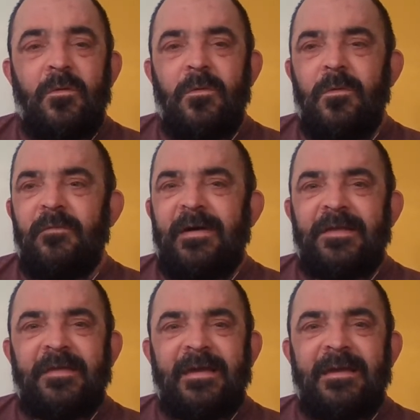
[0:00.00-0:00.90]
all of
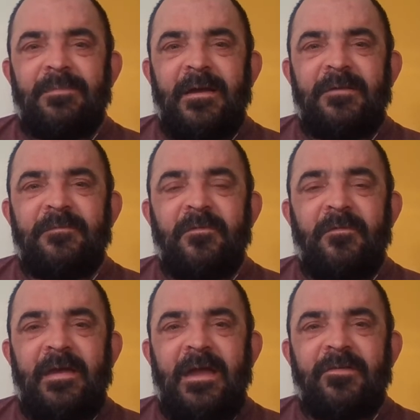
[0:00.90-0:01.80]
that taking place
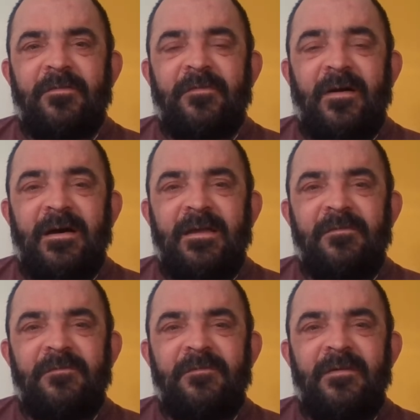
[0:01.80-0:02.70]
before the age of
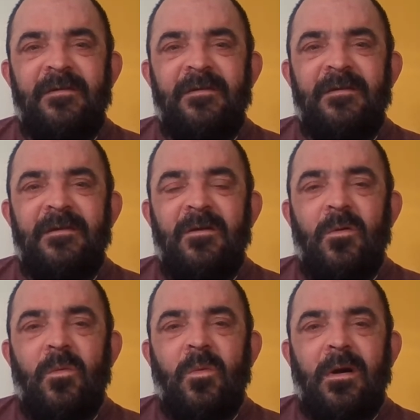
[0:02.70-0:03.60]
five,
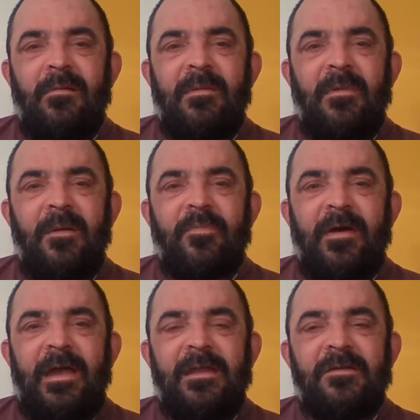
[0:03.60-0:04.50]
wiring my
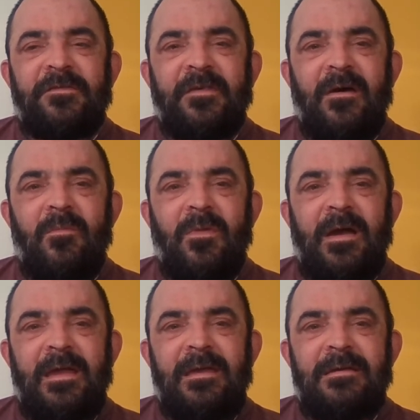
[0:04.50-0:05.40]
brain in a certain
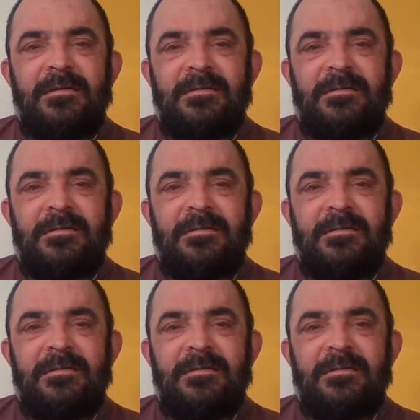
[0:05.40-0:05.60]
way,